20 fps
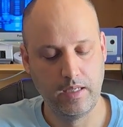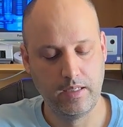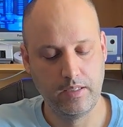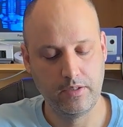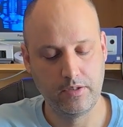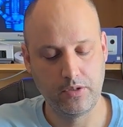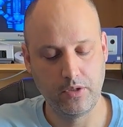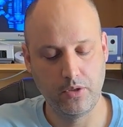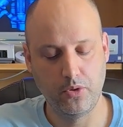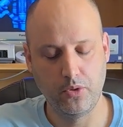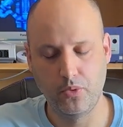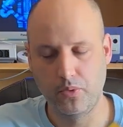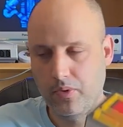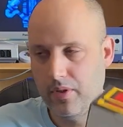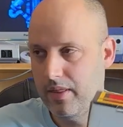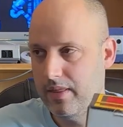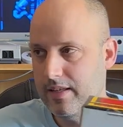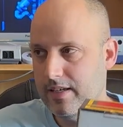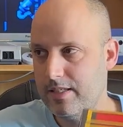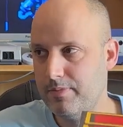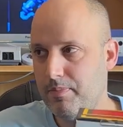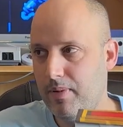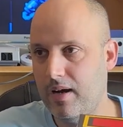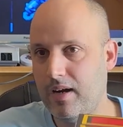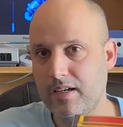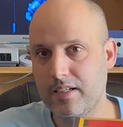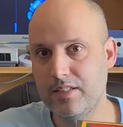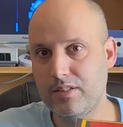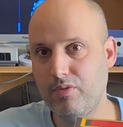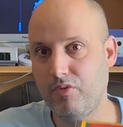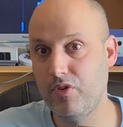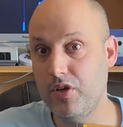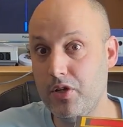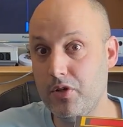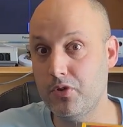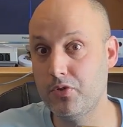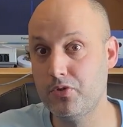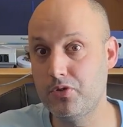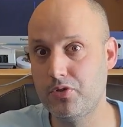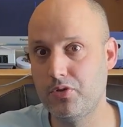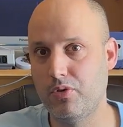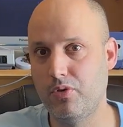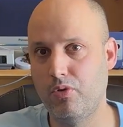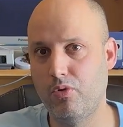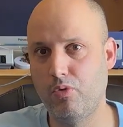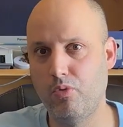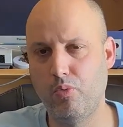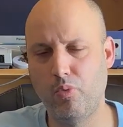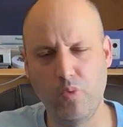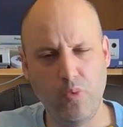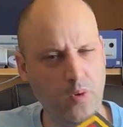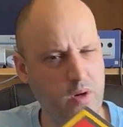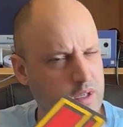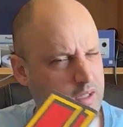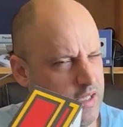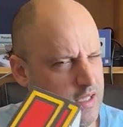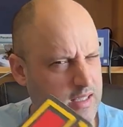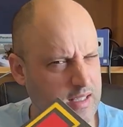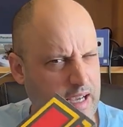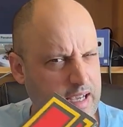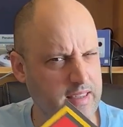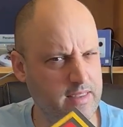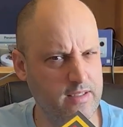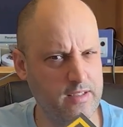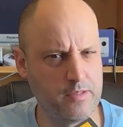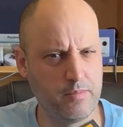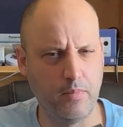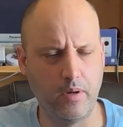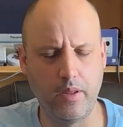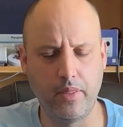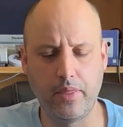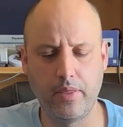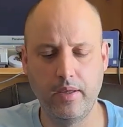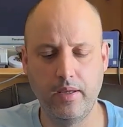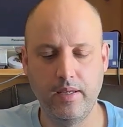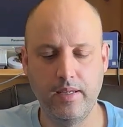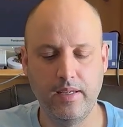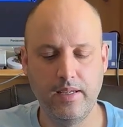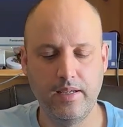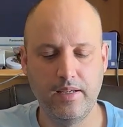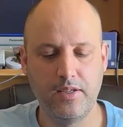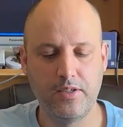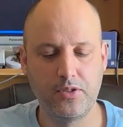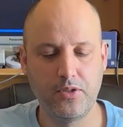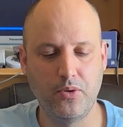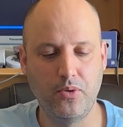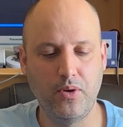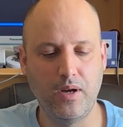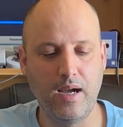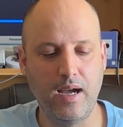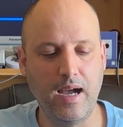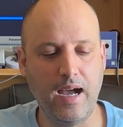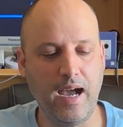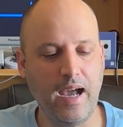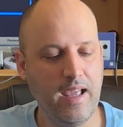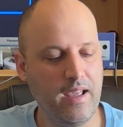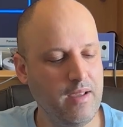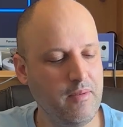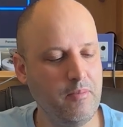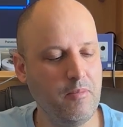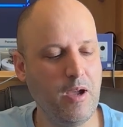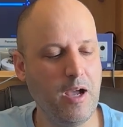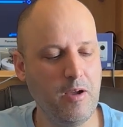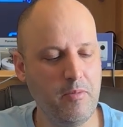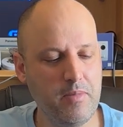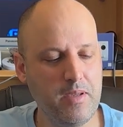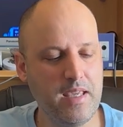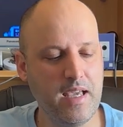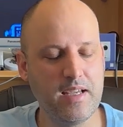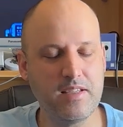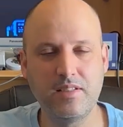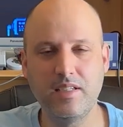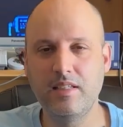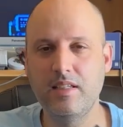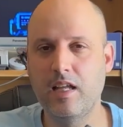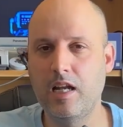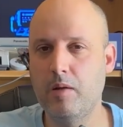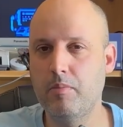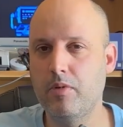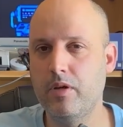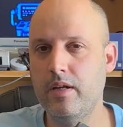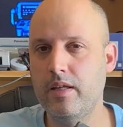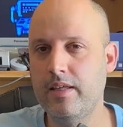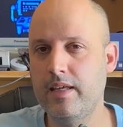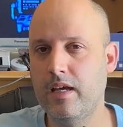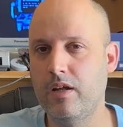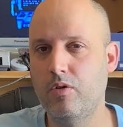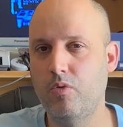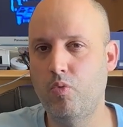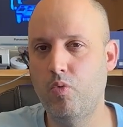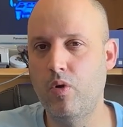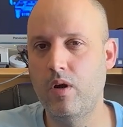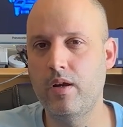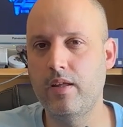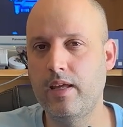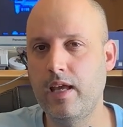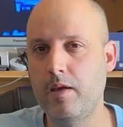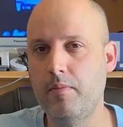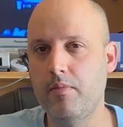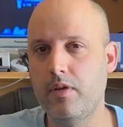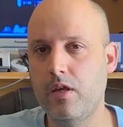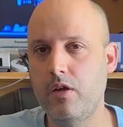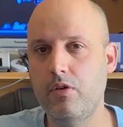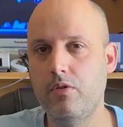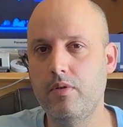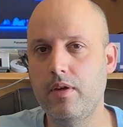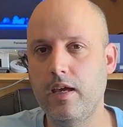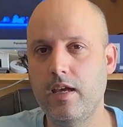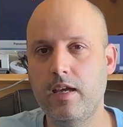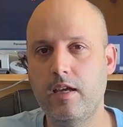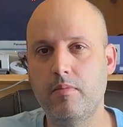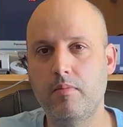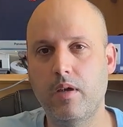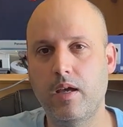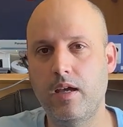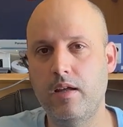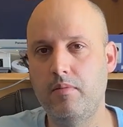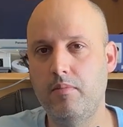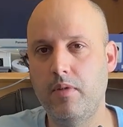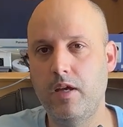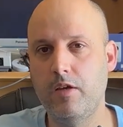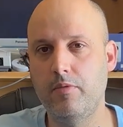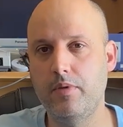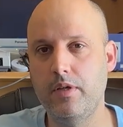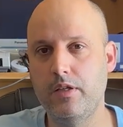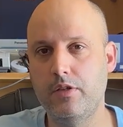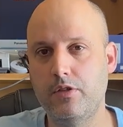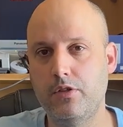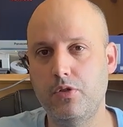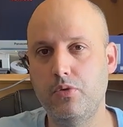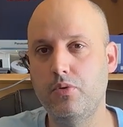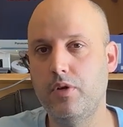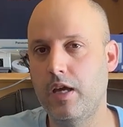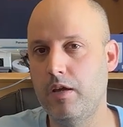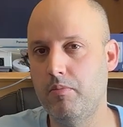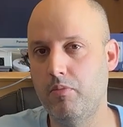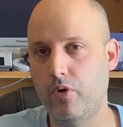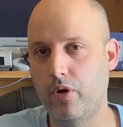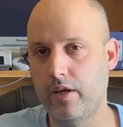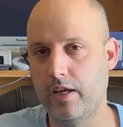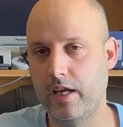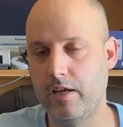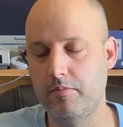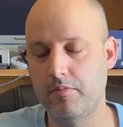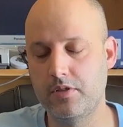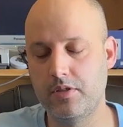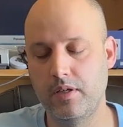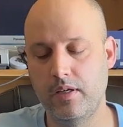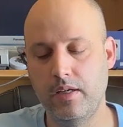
So this box feels really light this month. So I'm guessing that I'm gonna get 1 GameCube game and maybe 2 Game Boy games.